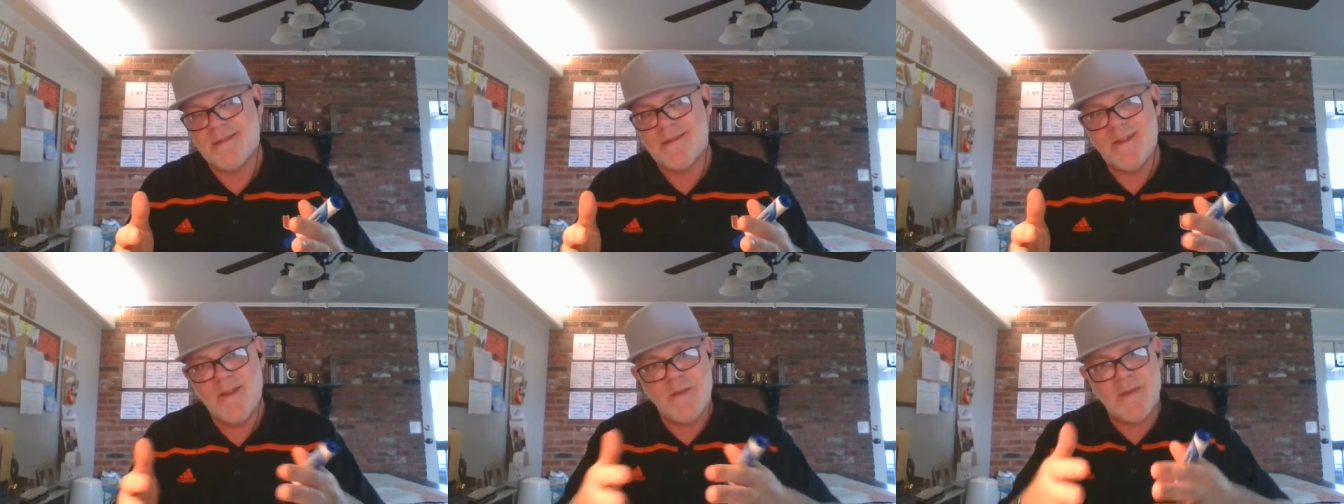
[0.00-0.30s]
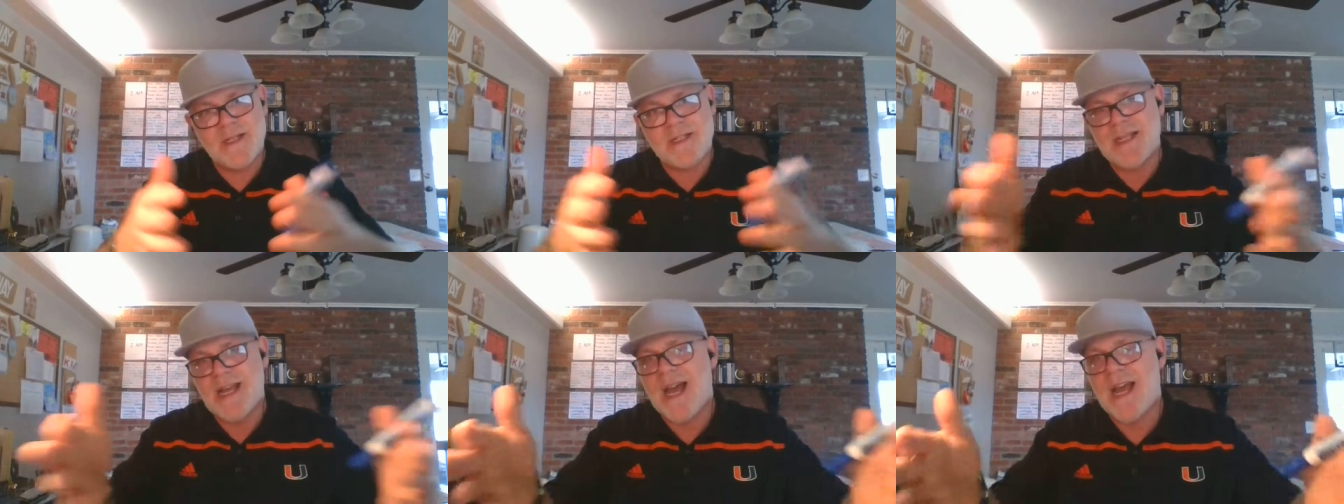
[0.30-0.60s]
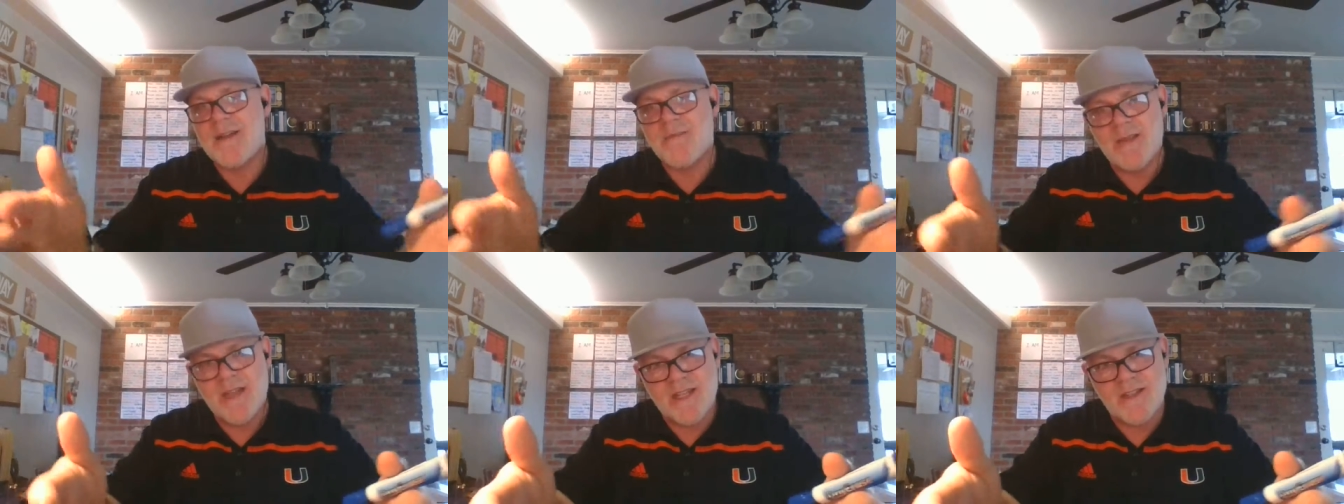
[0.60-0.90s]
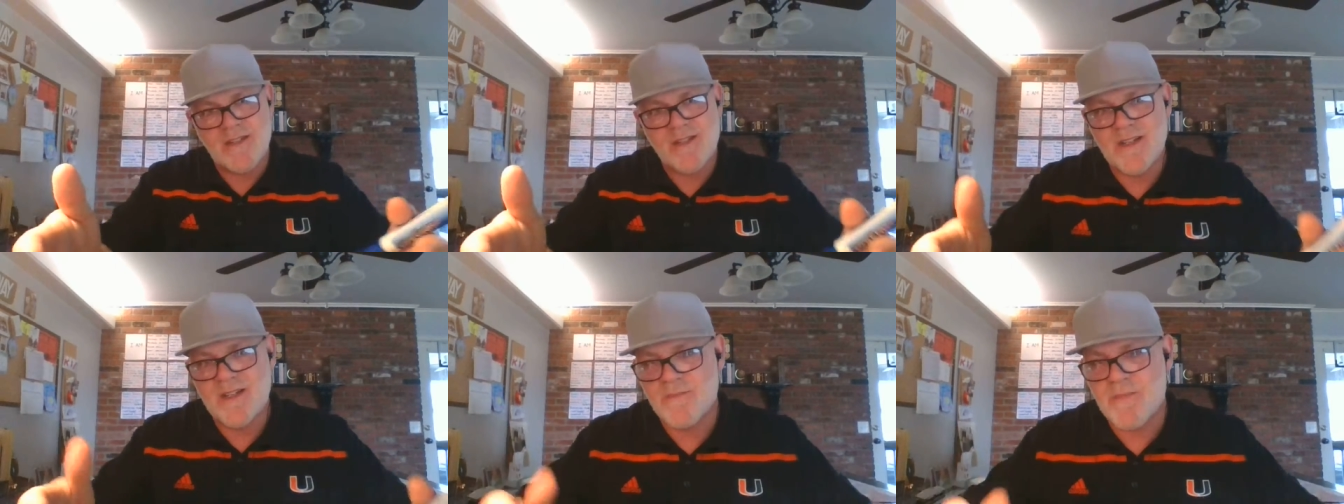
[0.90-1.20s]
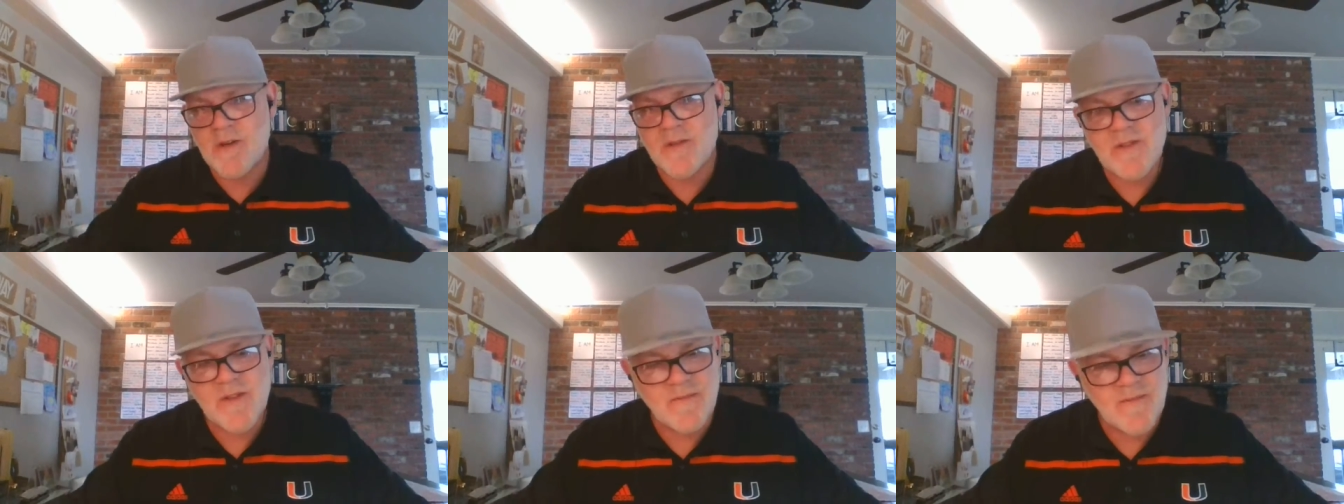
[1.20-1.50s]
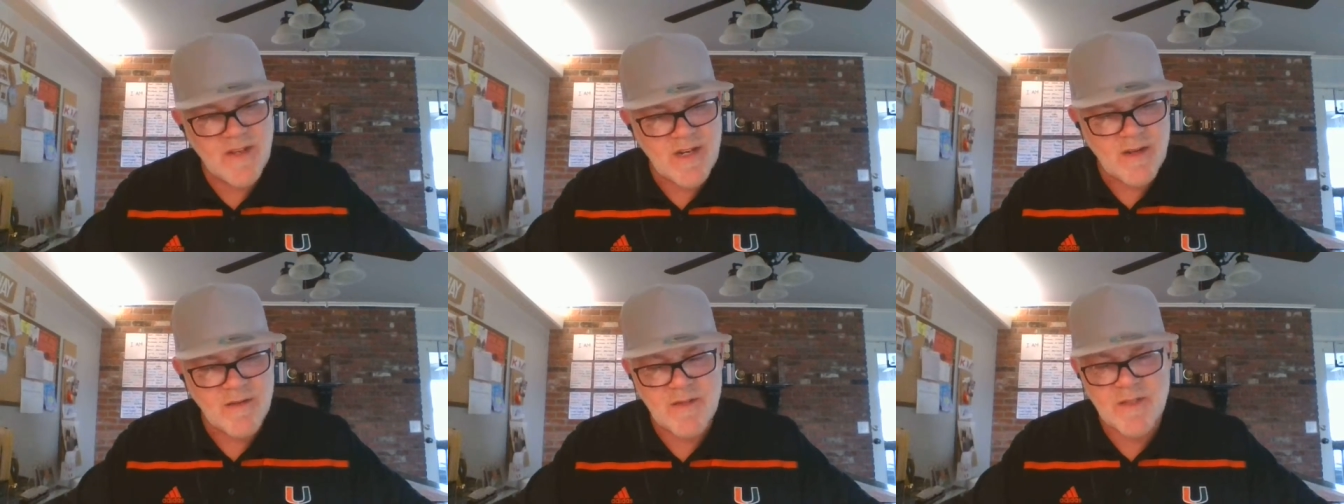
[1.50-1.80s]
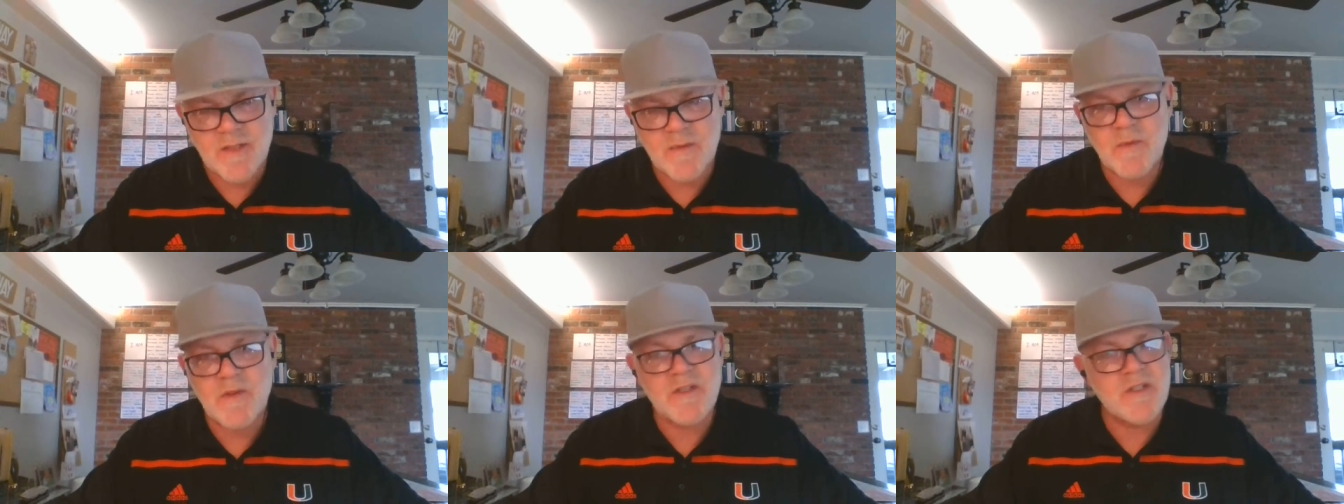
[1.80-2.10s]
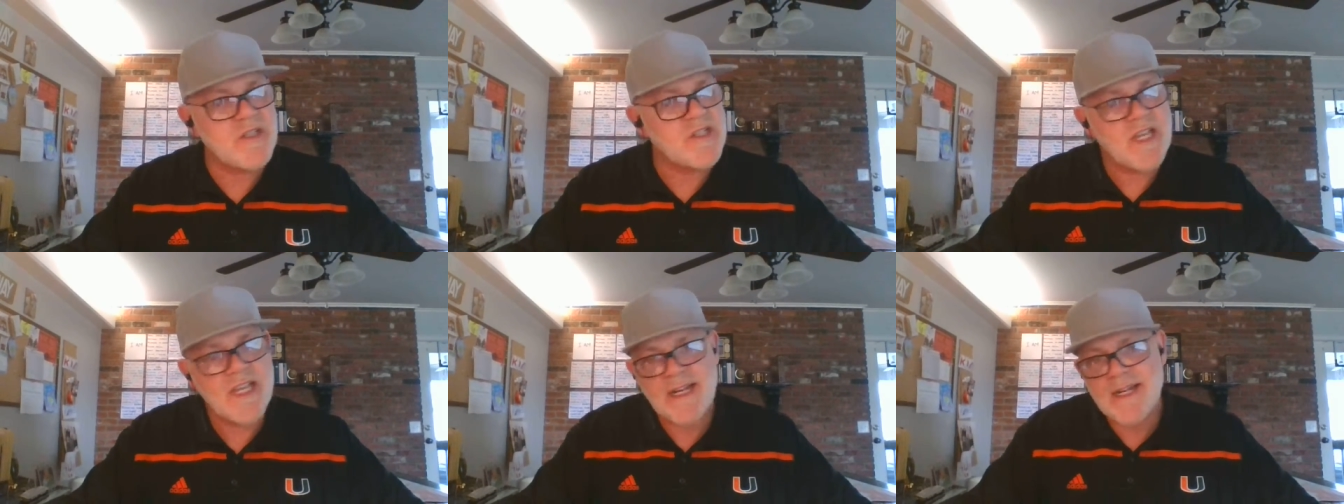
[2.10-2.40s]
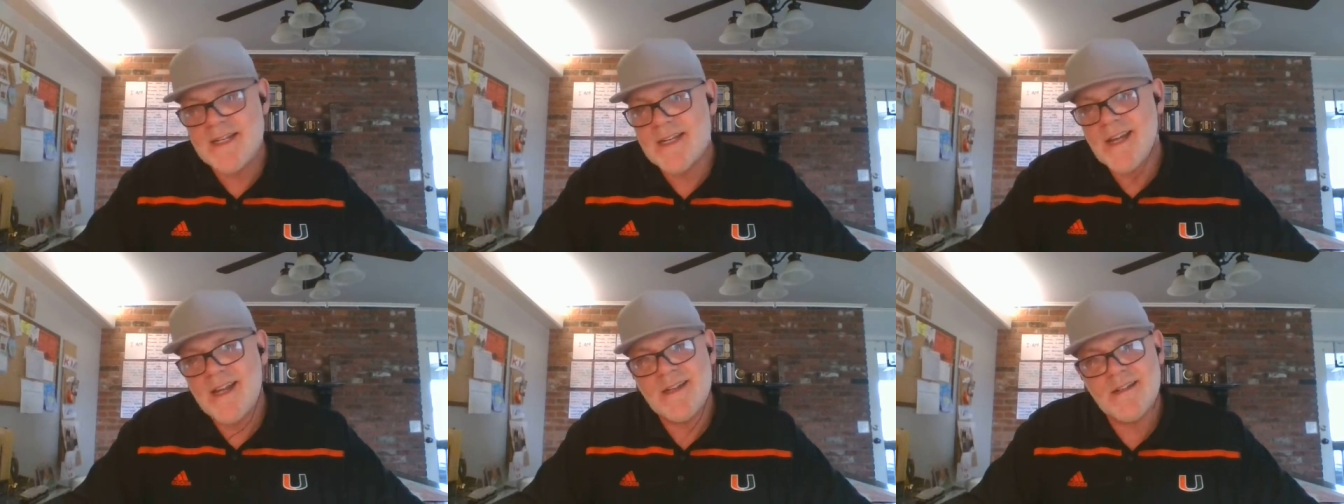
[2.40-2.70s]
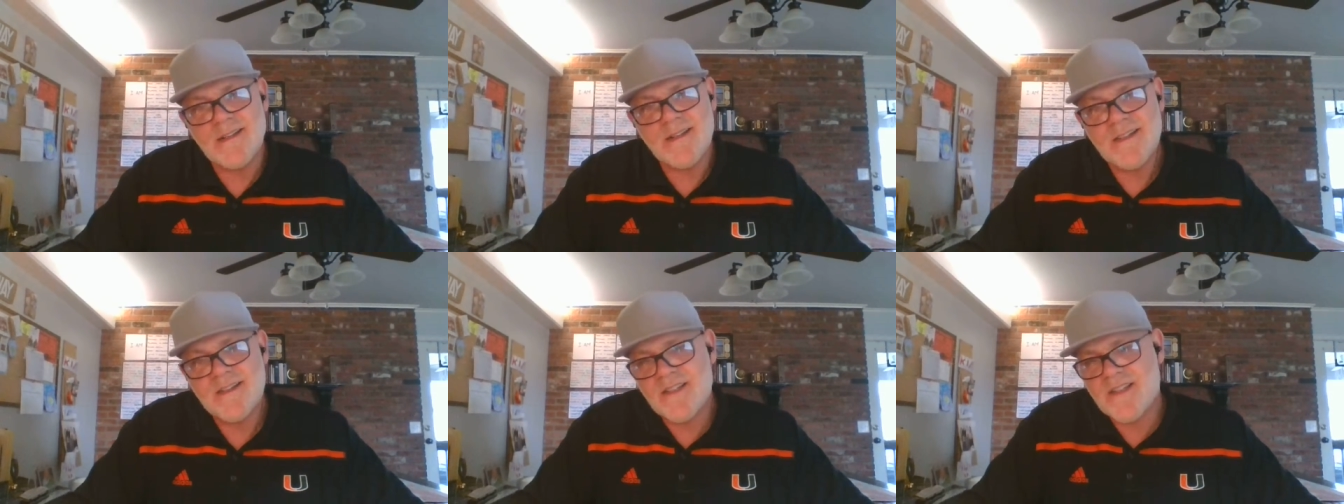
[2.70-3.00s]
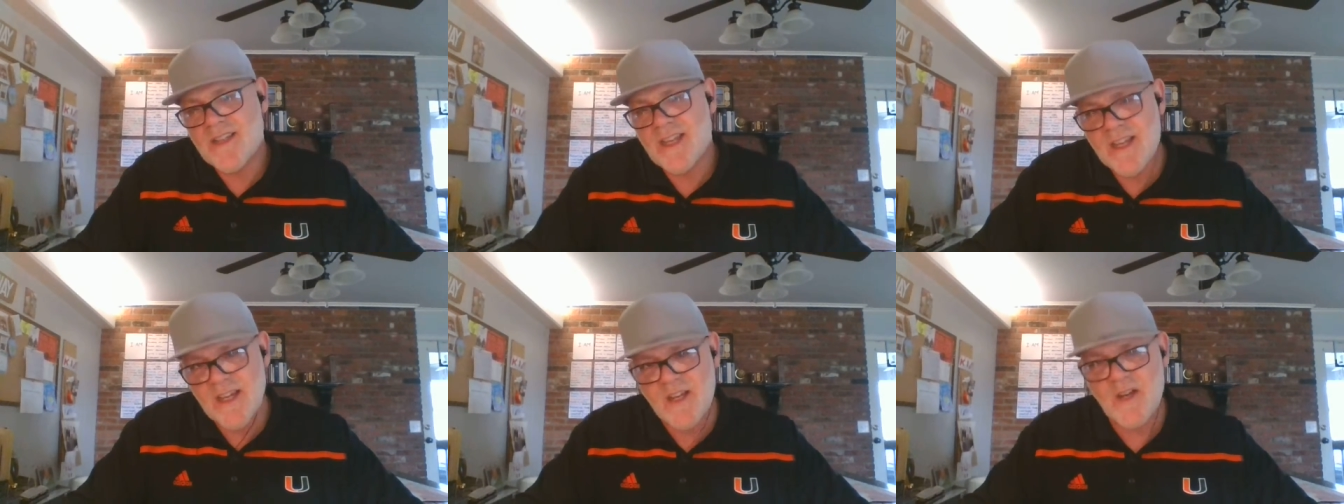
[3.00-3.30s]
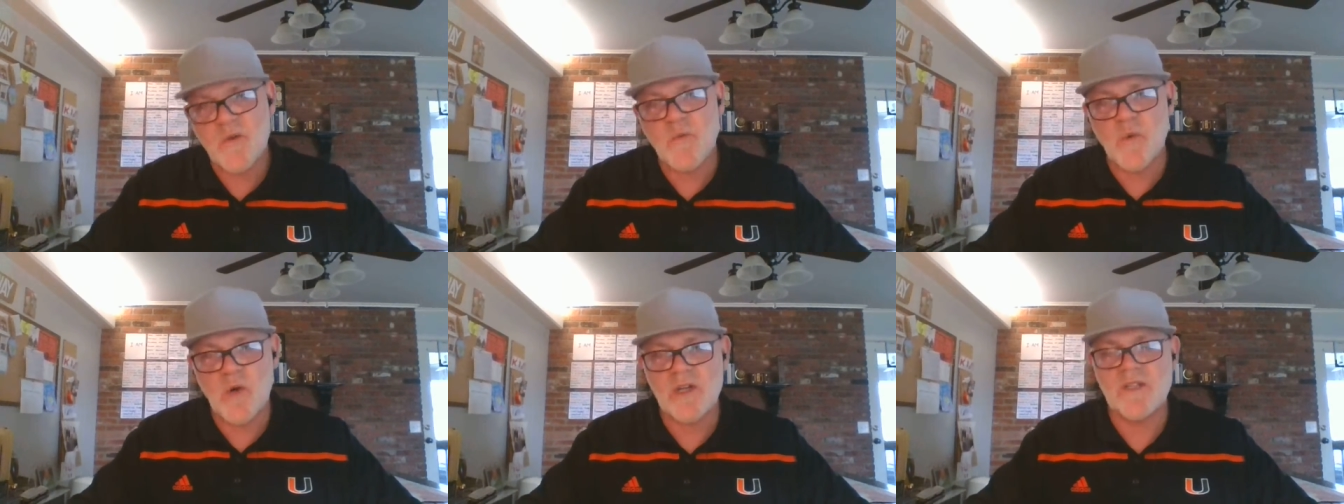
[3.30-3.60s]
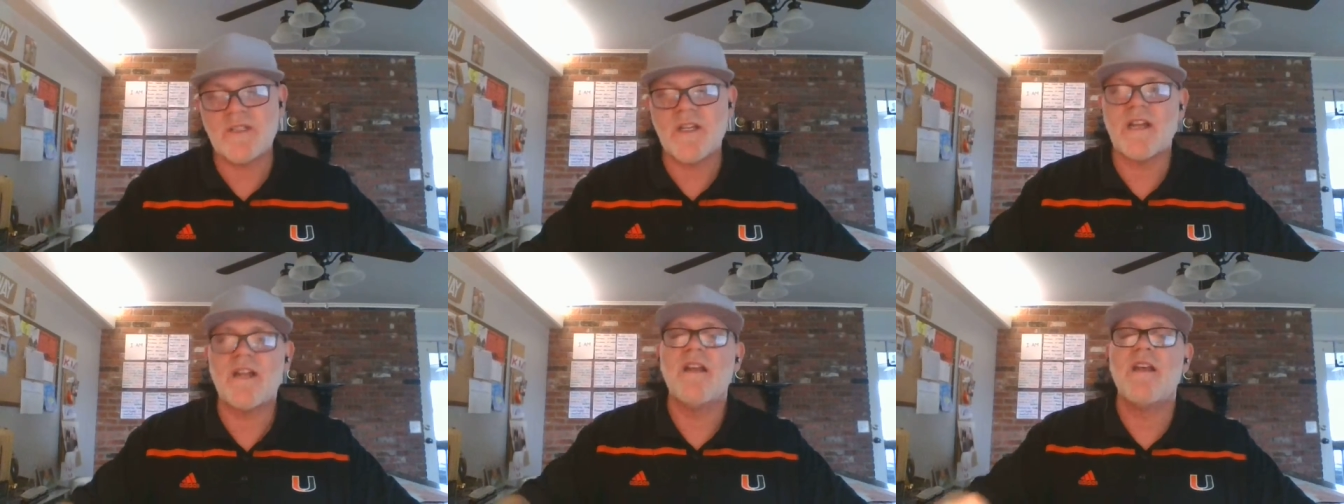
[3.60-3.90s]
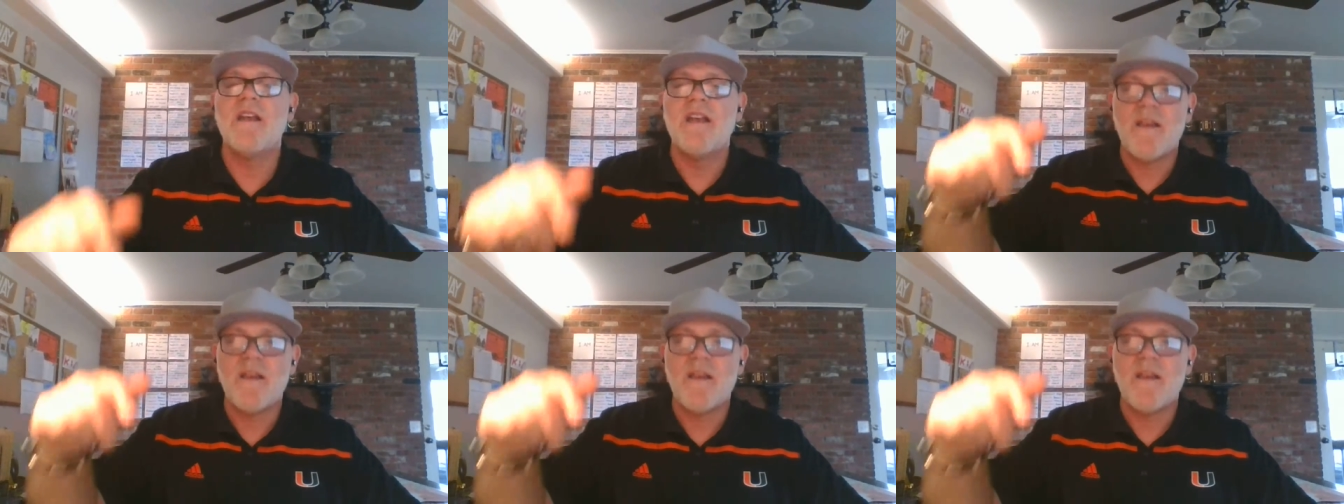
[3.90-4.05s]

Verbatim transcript: nobody died because you didn't post a video this morning. Just get it done. Just get your work done.